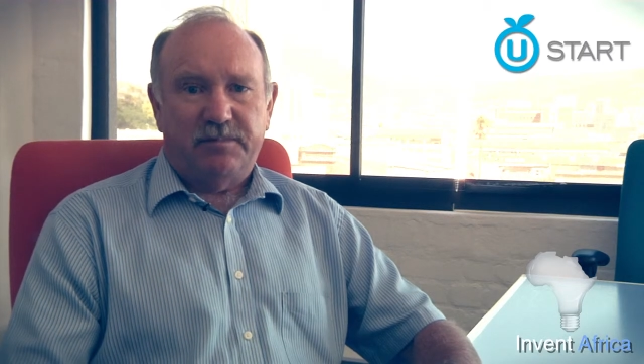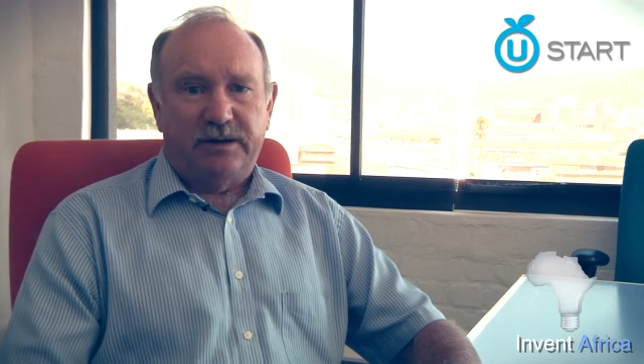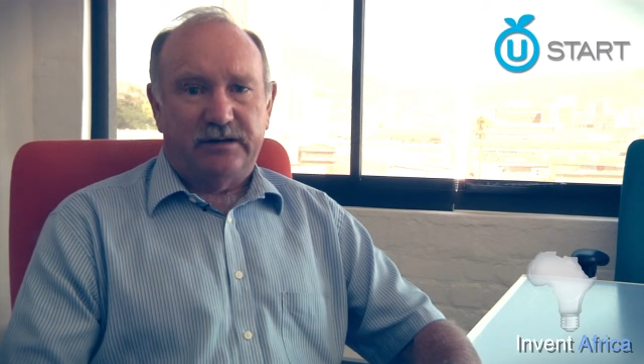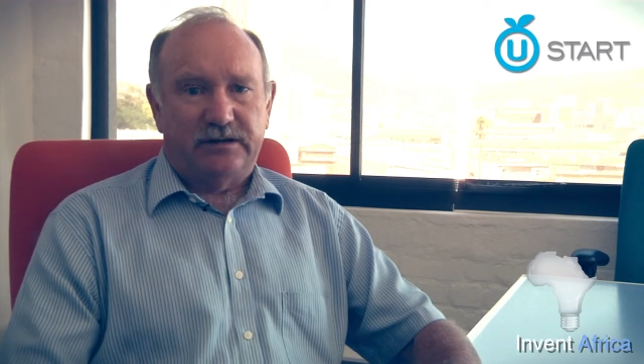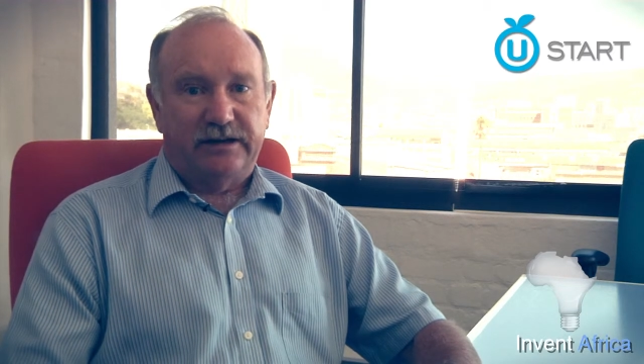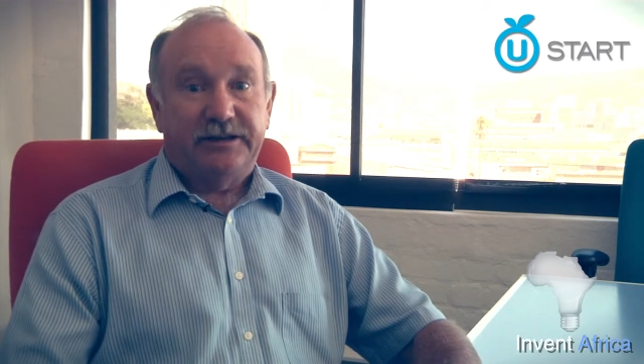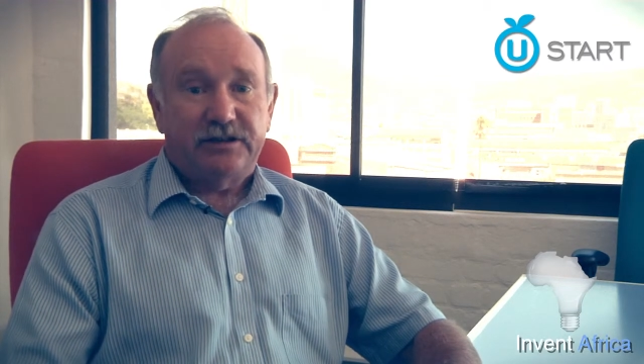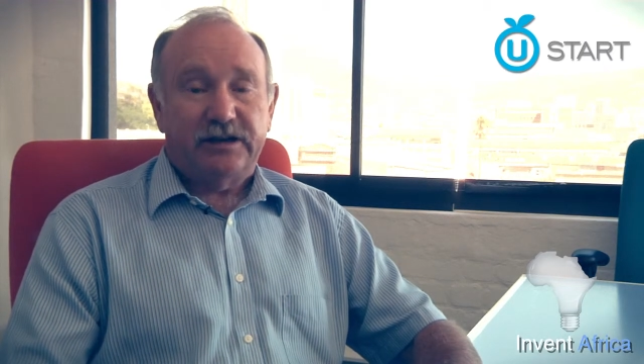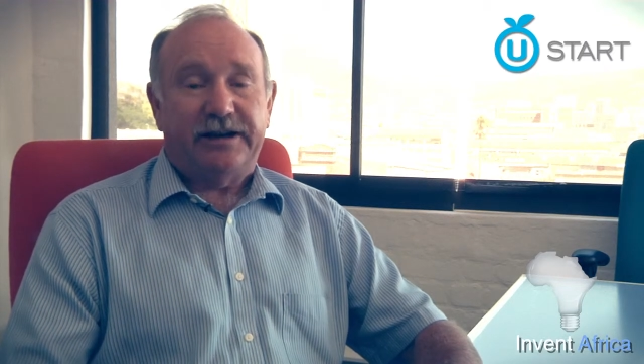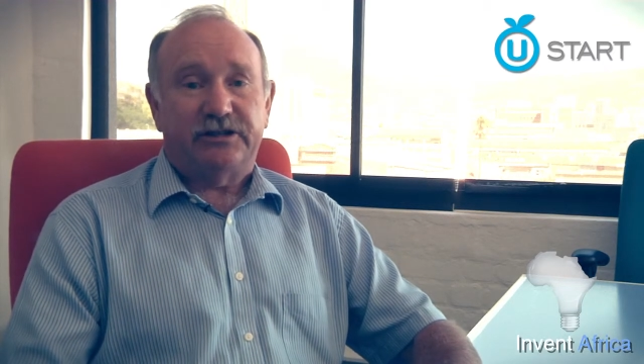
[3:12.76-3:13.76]
but
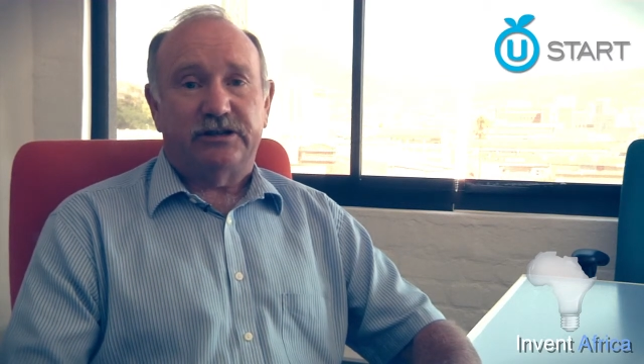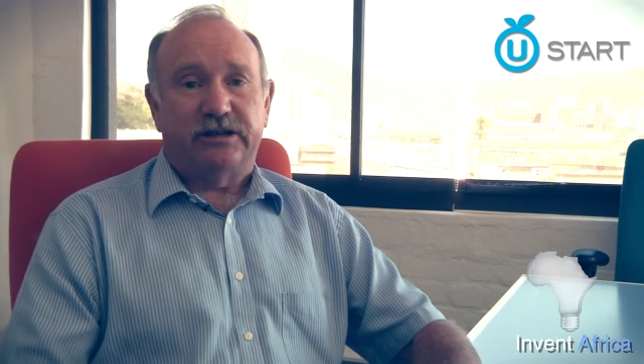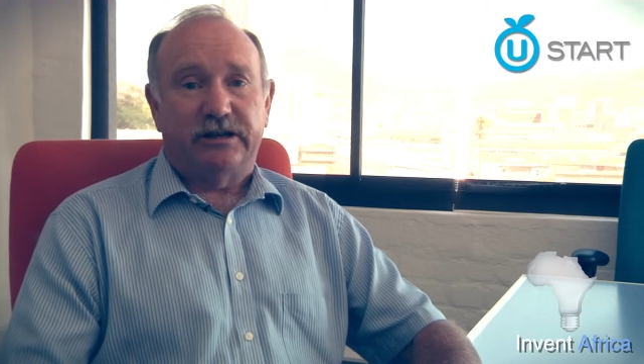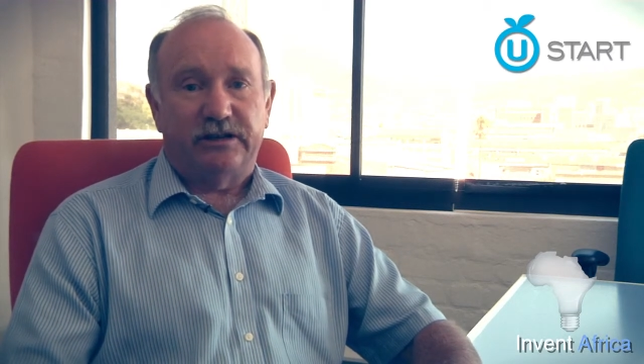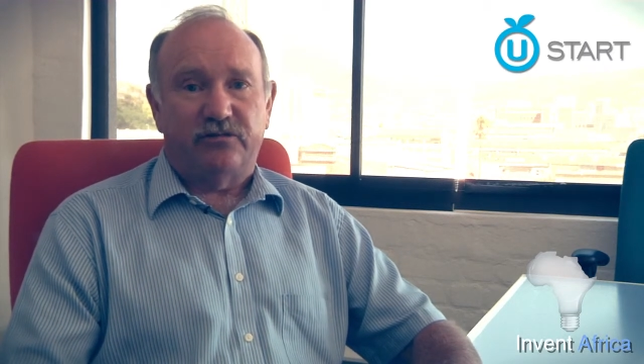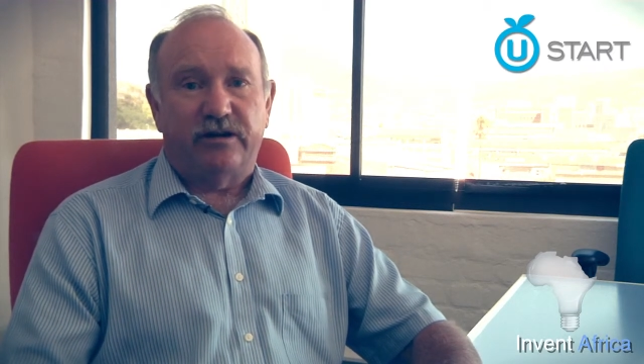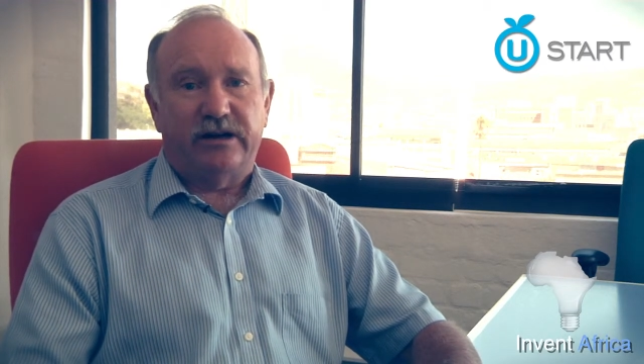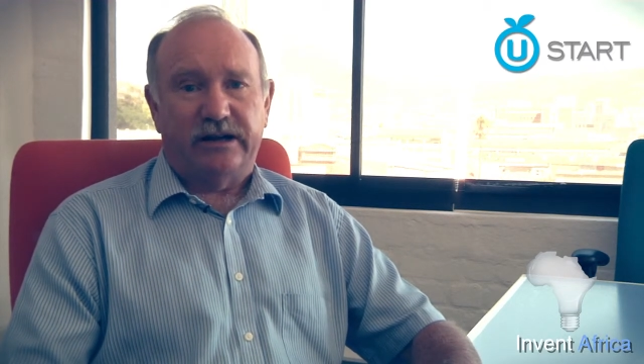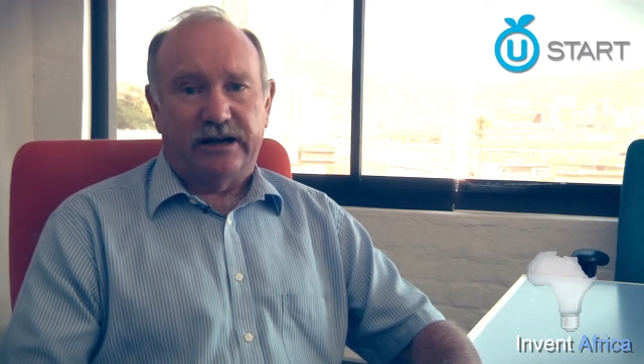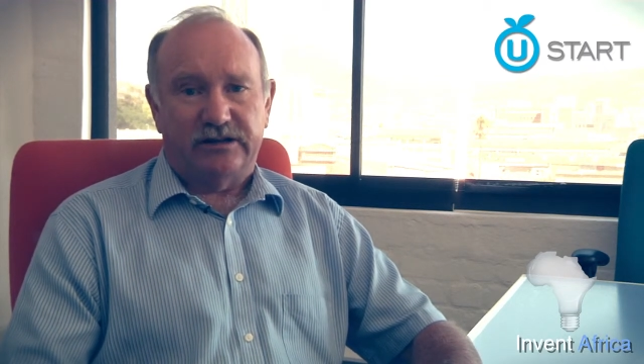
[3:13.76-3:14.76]
internationally it
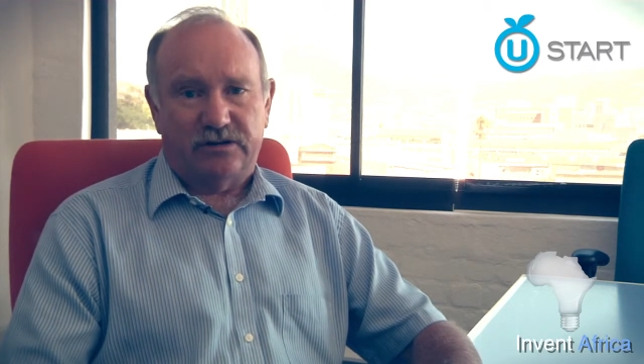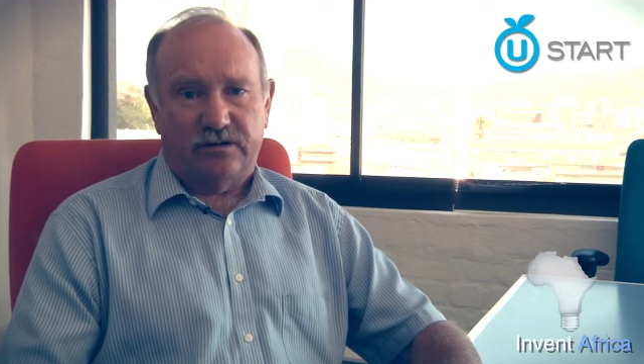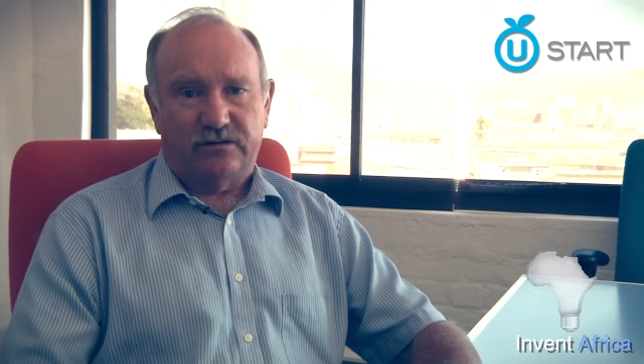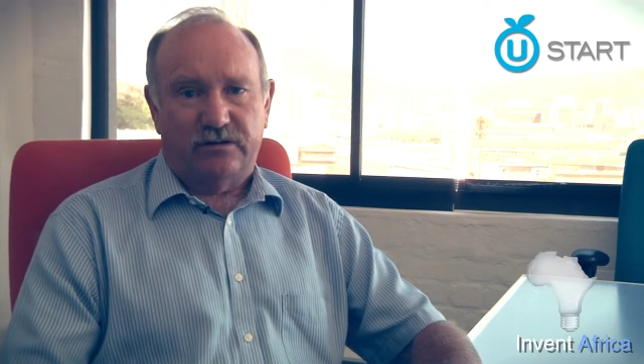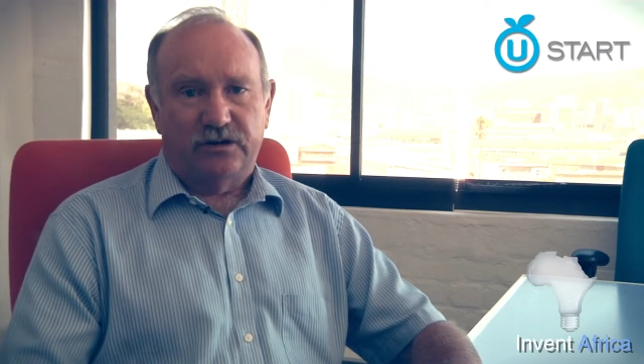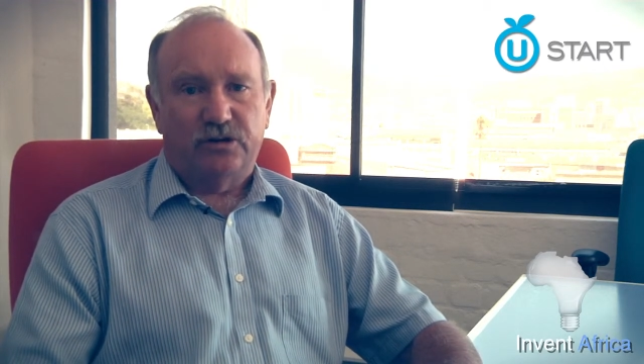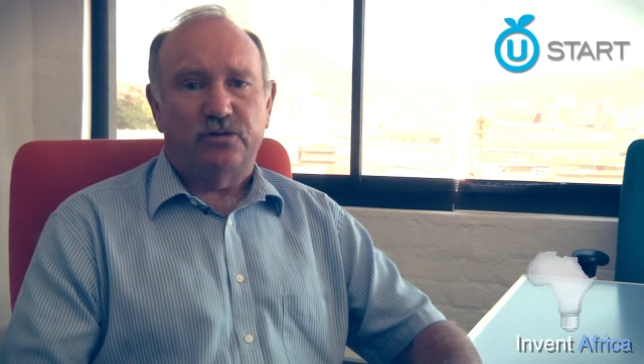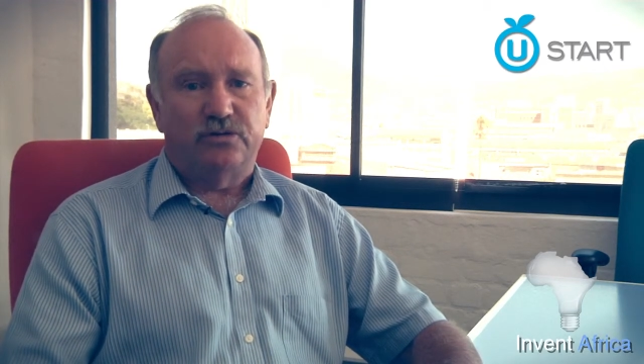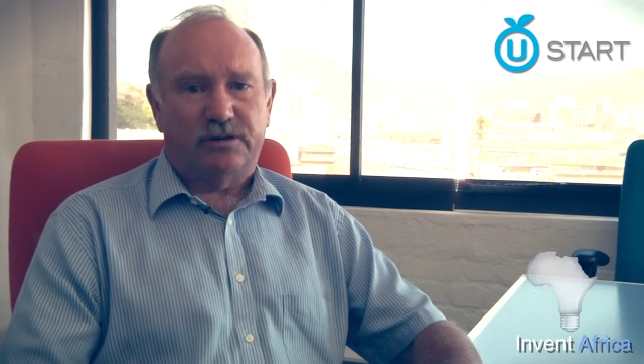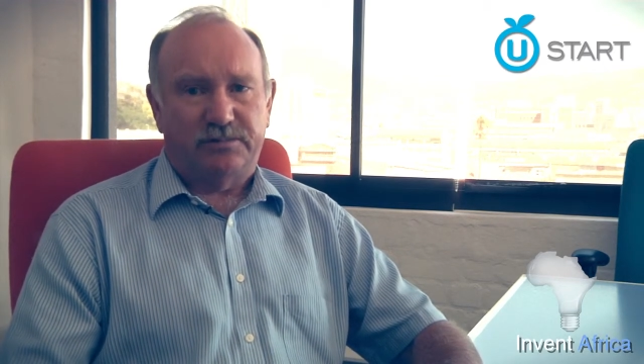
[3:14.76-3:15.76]
really has got
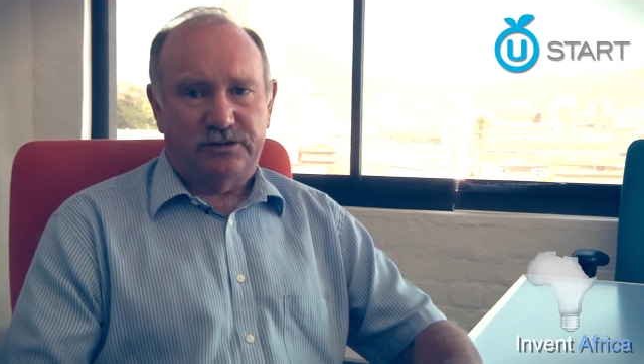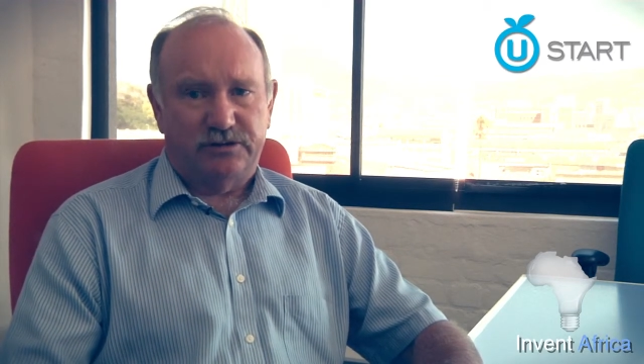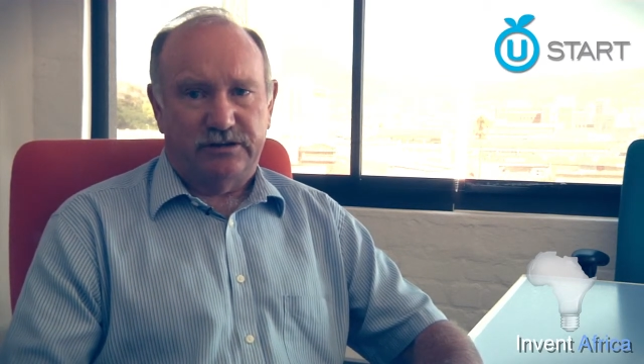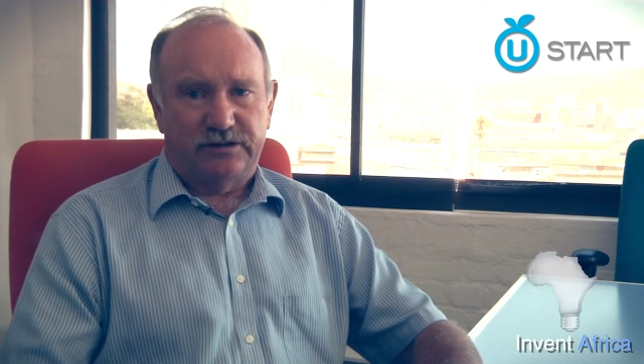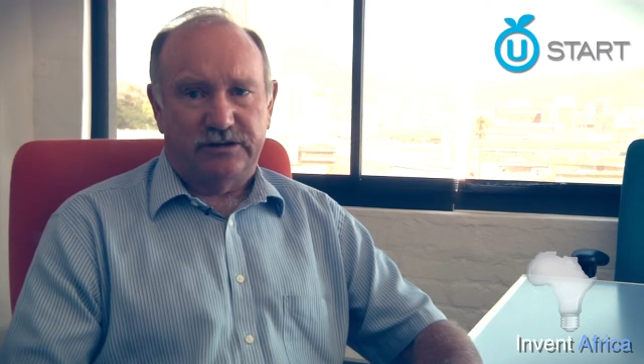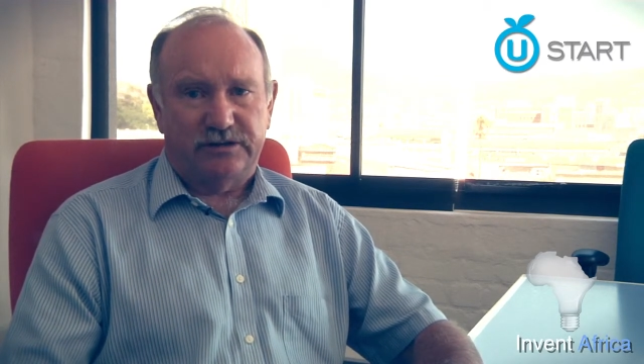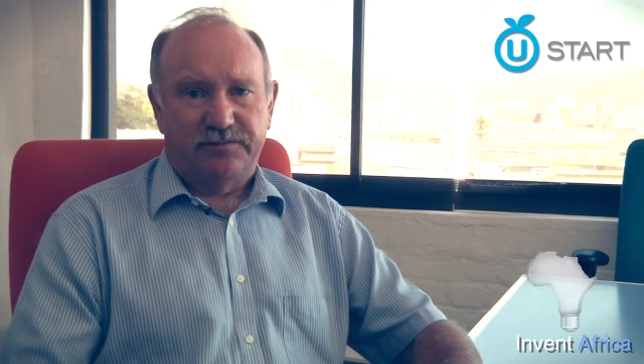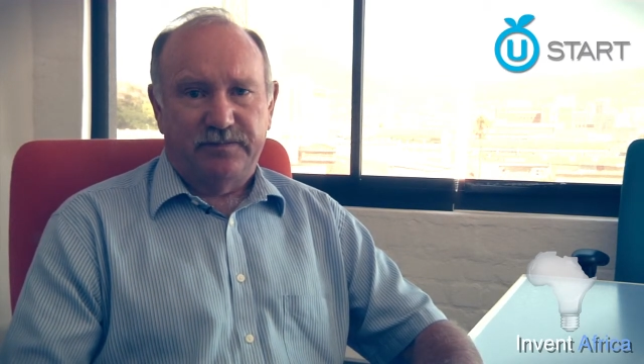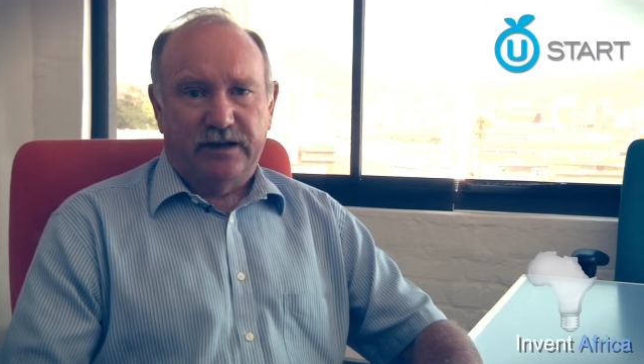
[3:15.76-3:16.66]
huge opportunities.